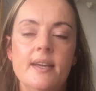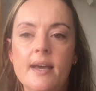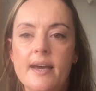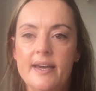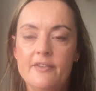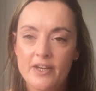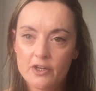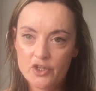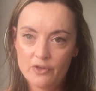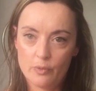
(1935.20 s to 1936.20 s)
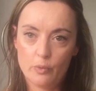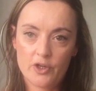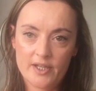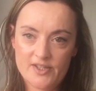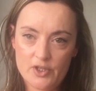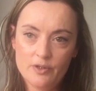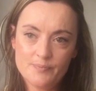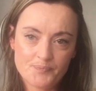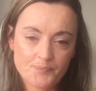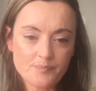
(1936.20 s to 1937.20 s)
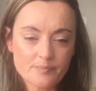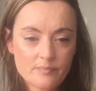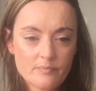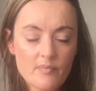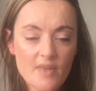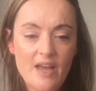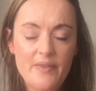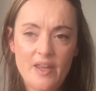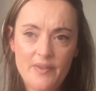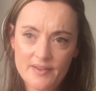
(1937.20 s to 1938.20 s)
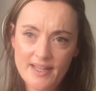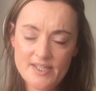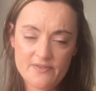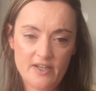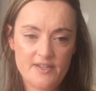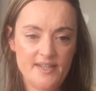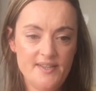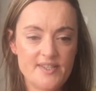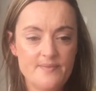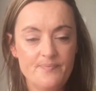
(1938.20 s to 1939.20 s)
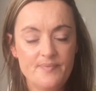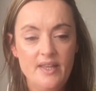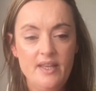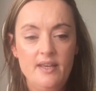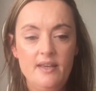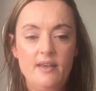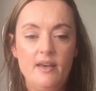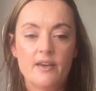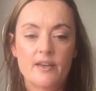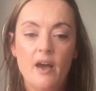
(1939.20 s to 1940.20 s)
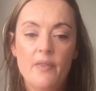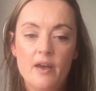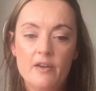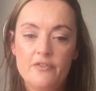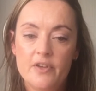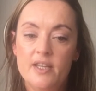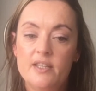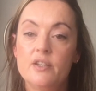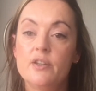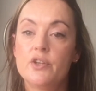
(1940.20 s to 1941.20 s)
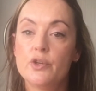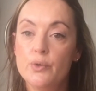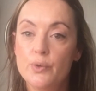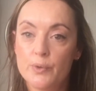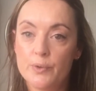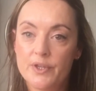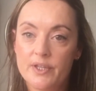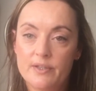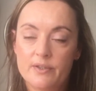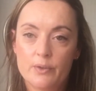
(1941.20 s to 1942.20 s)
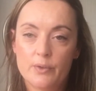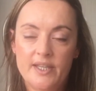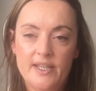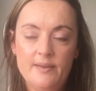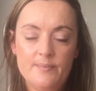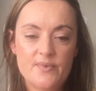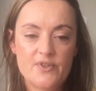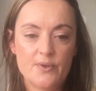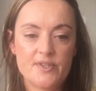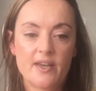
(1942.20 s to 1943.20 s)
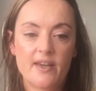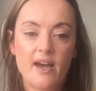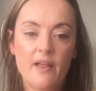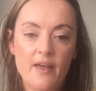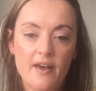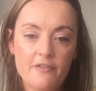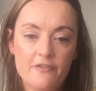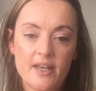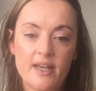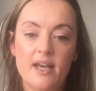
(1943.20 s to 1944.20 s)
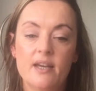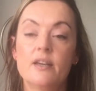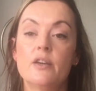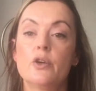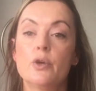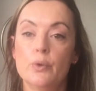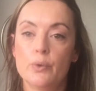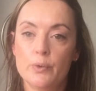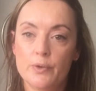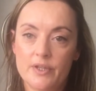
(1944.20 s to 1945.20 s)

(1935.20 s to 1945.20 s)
version of the walking song. And then the last verse is Galbav and Guld. Okay, so it's Galbav and Guld.